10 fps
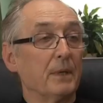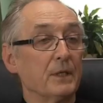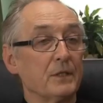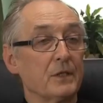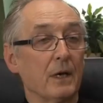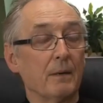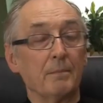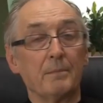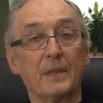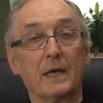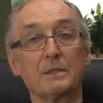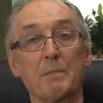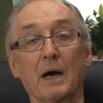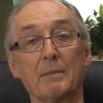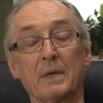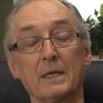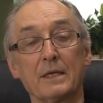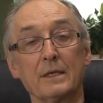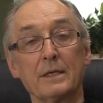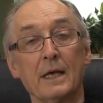But that's my
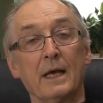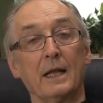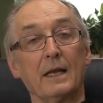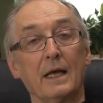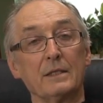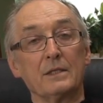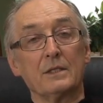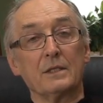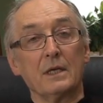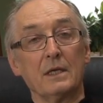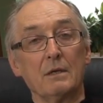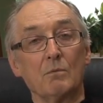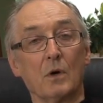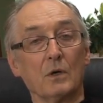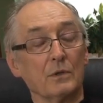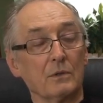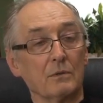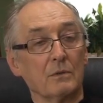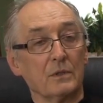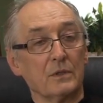opinion. Let's see what
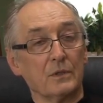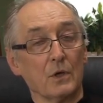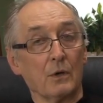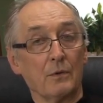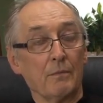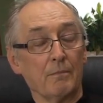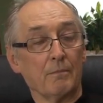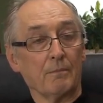Don